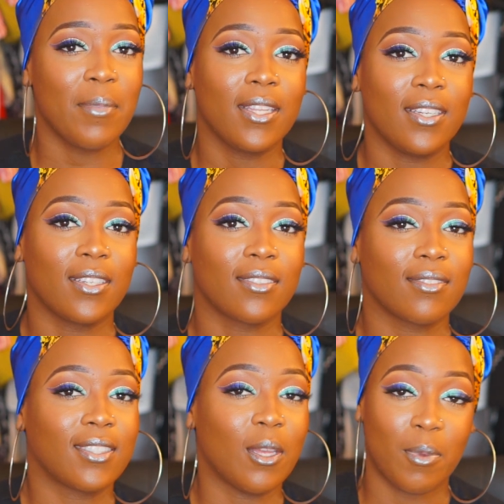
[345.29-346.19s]
I mean, look,
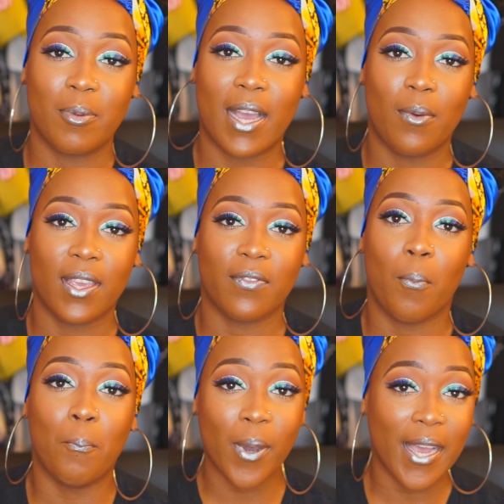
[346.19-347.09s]
some people got weave,
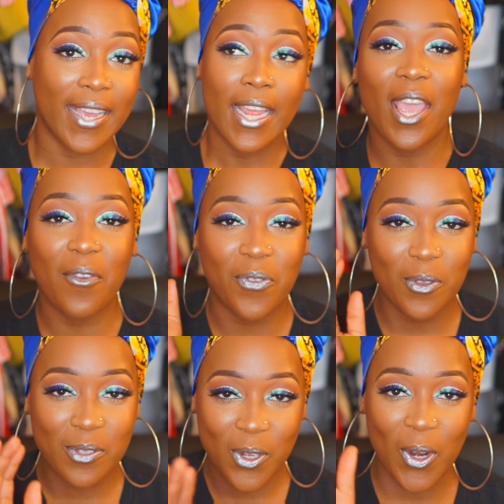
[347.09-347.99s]
but if
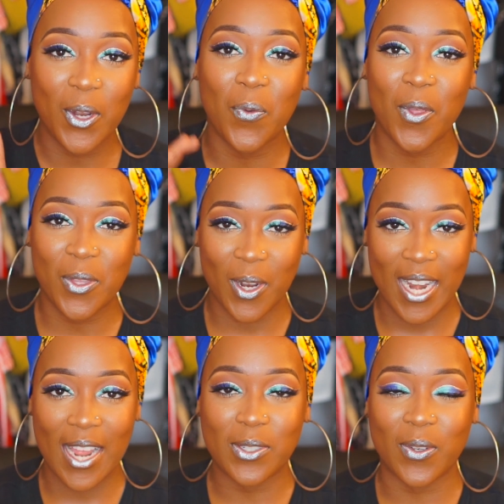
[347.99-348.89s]
you started with your
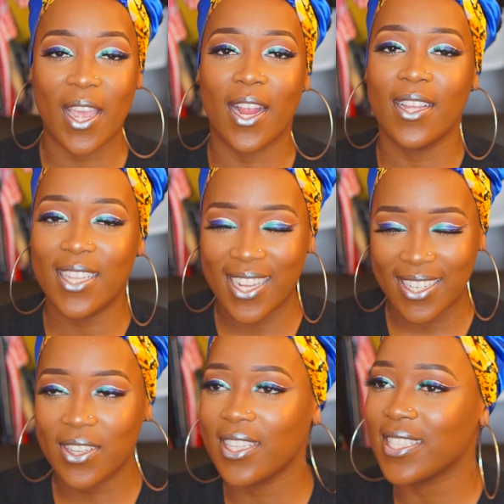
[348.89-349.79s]
natural hair,
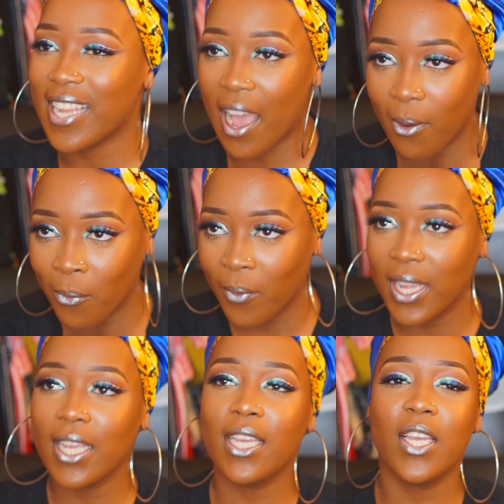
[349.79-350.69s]
then it's not
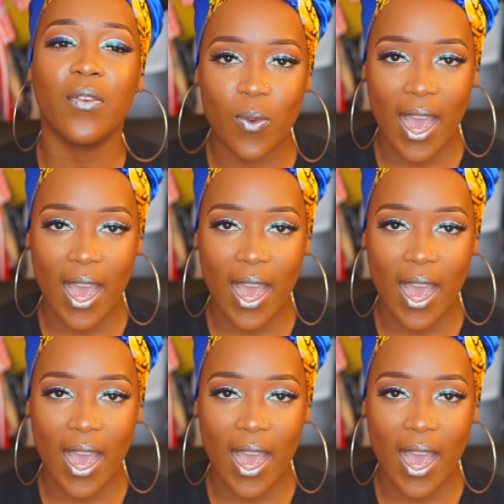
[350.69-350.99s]
weave.